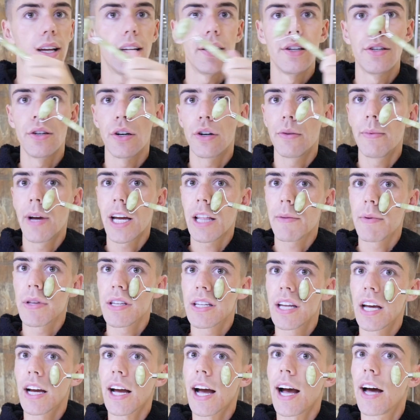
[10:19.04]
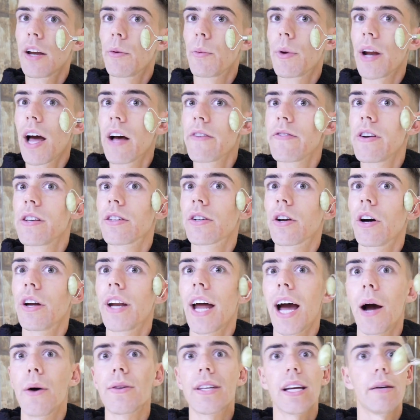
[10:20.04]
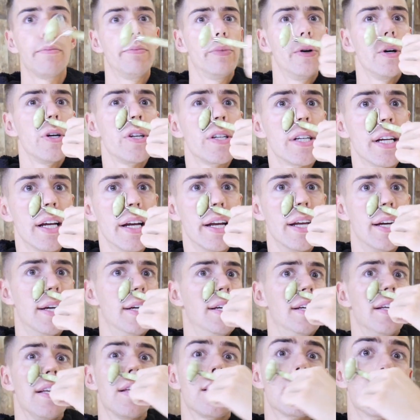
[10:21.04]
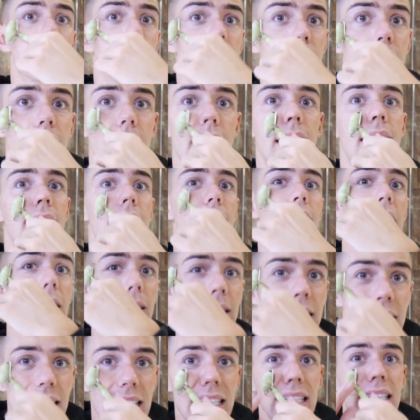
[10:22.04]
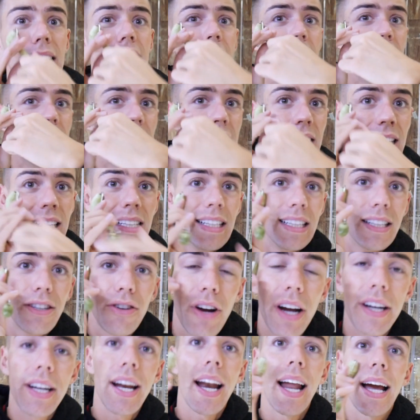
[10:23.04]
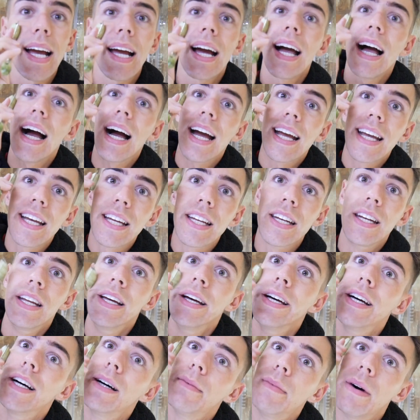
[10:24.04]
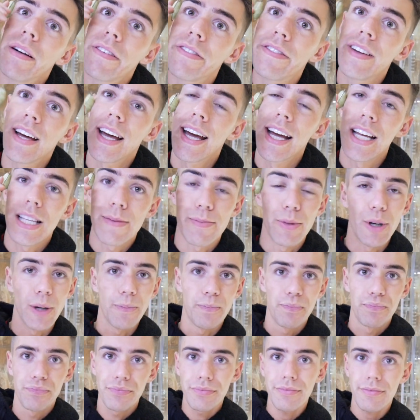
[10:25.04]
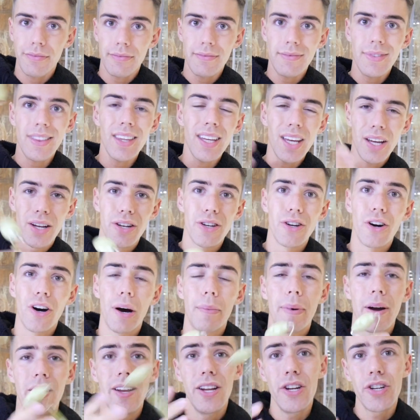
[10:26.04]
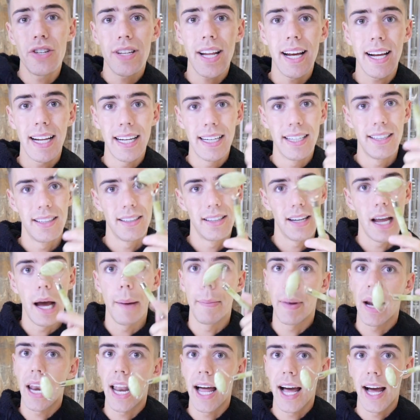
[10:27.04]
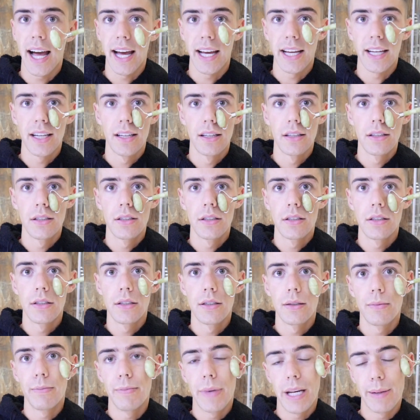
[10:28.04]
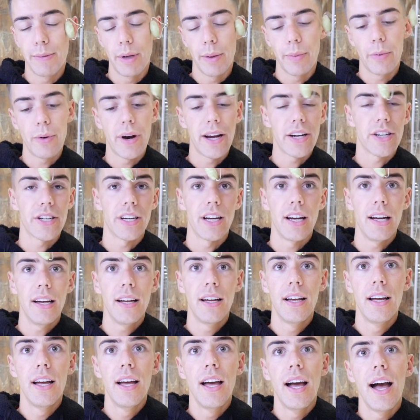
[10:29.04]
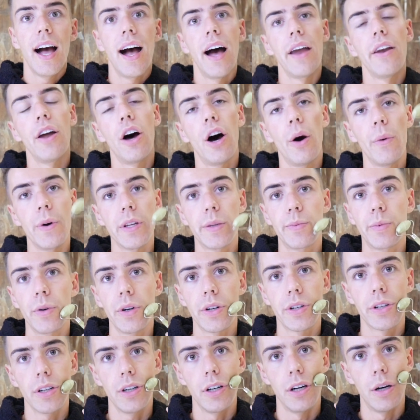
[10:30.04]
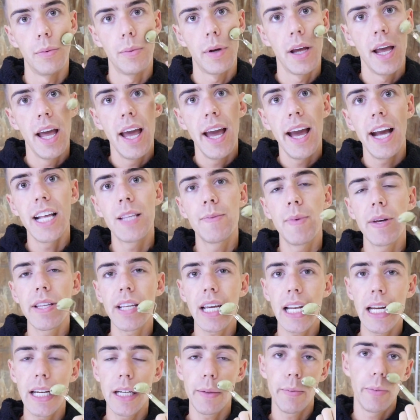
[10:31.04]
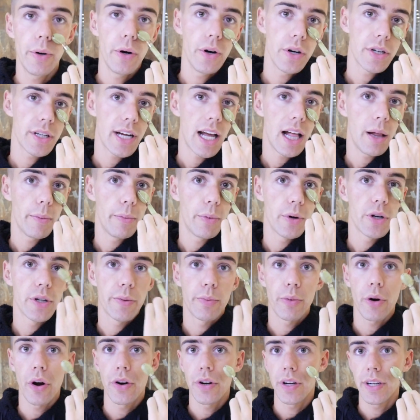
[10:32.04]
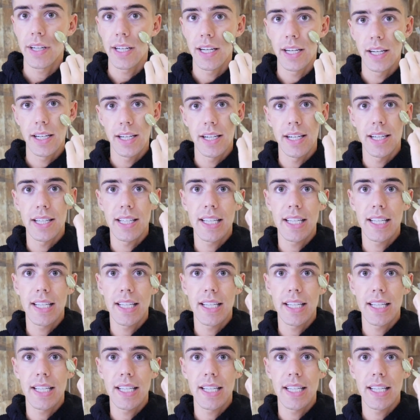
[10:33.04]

don't make a mistake either. When I first got it, I was like pushing so hard, and I was like trying to like iron my face, but no, apparently you just like apply minimal pressure and always brush up. It's basically to help push product into your